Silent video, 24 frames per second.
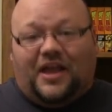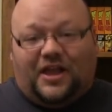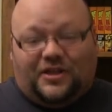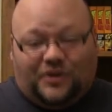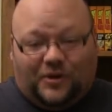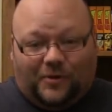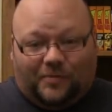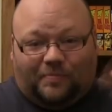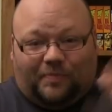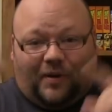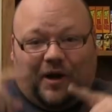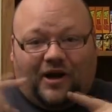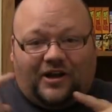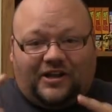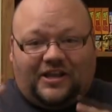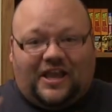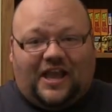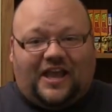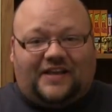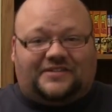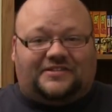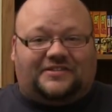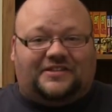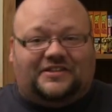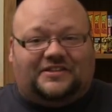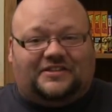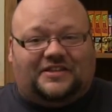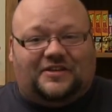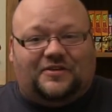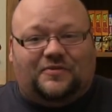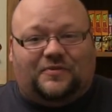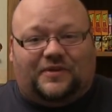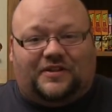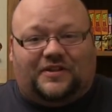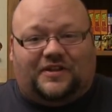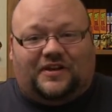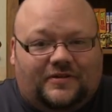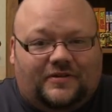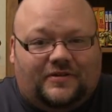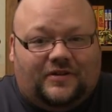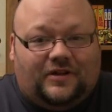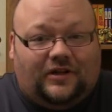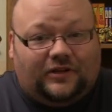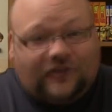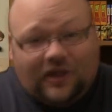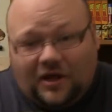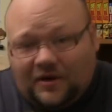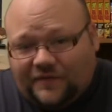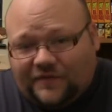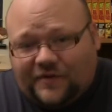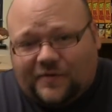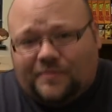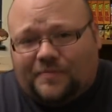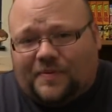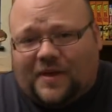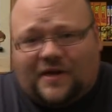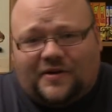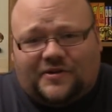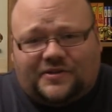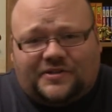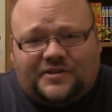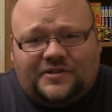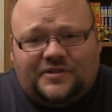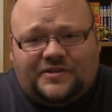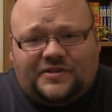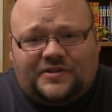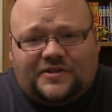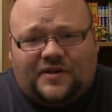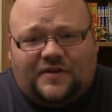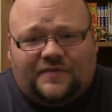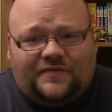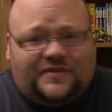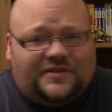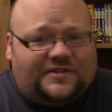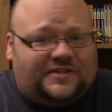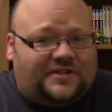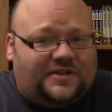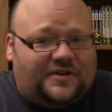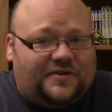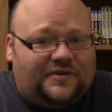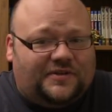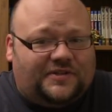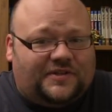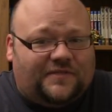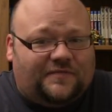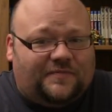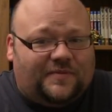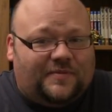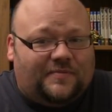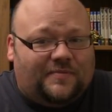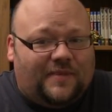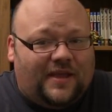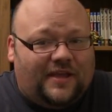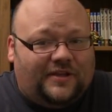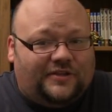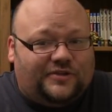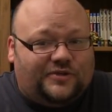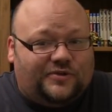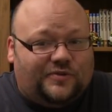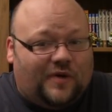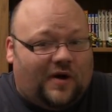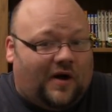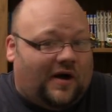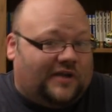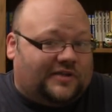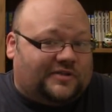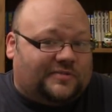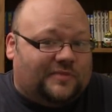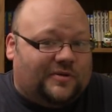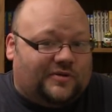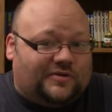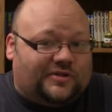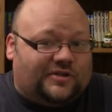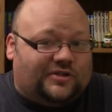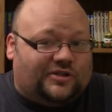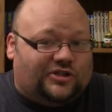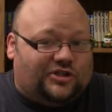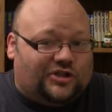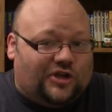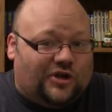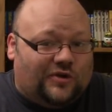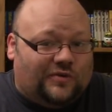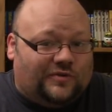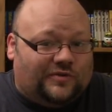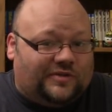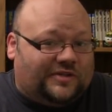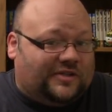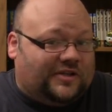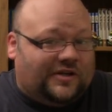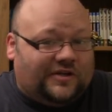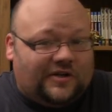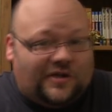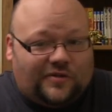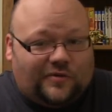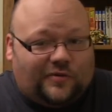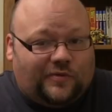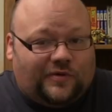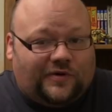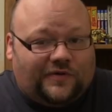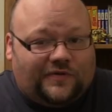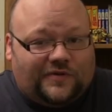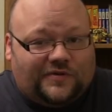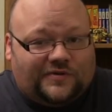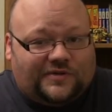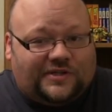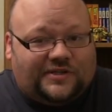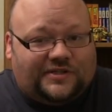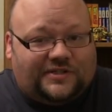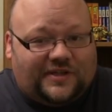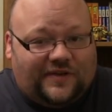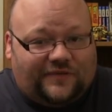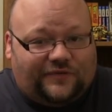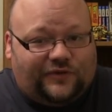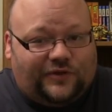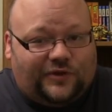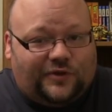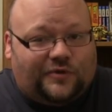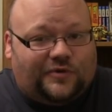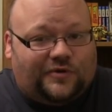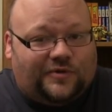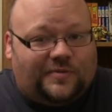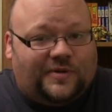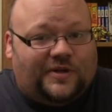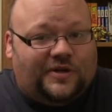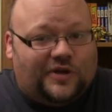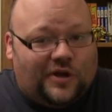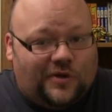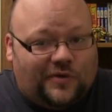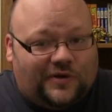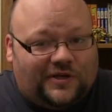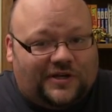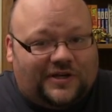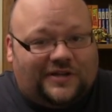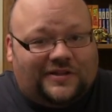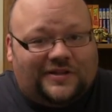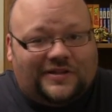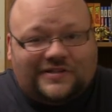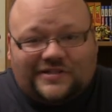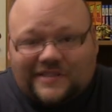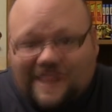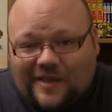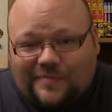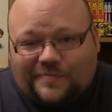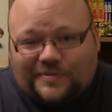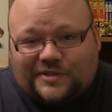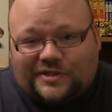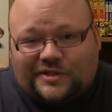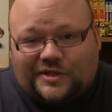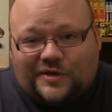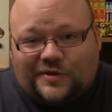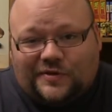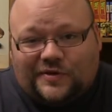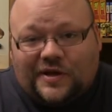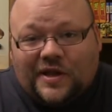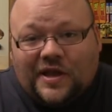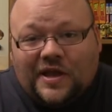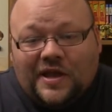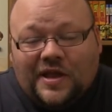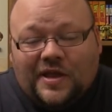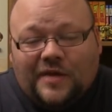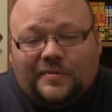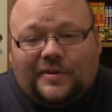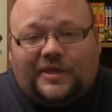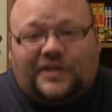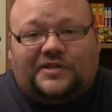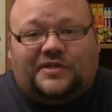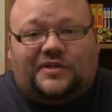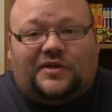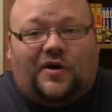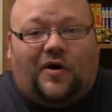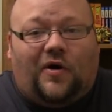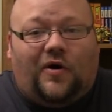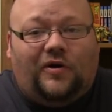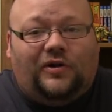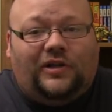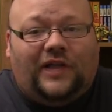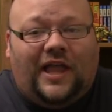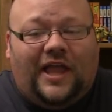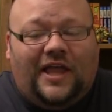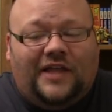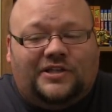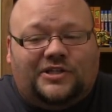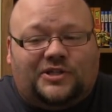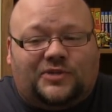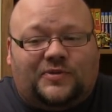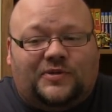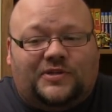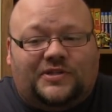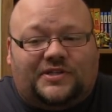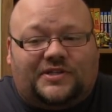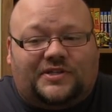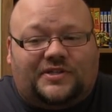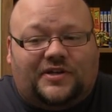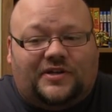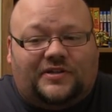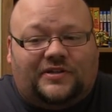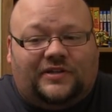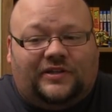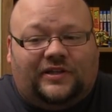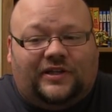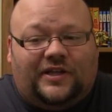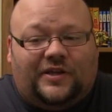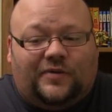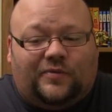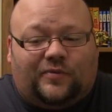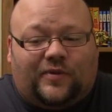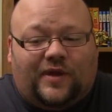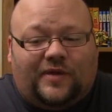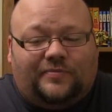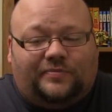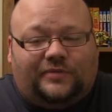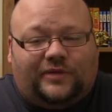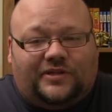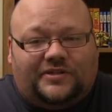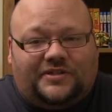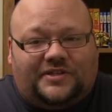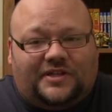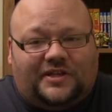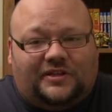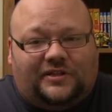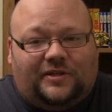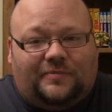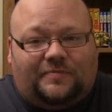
and your body has to deal with it. A lot of comparisons of this series have been made to Osmosis Jones, and another one of those is definitely going to be noted in this episode, because it all ends when suddenly Red Blood Cell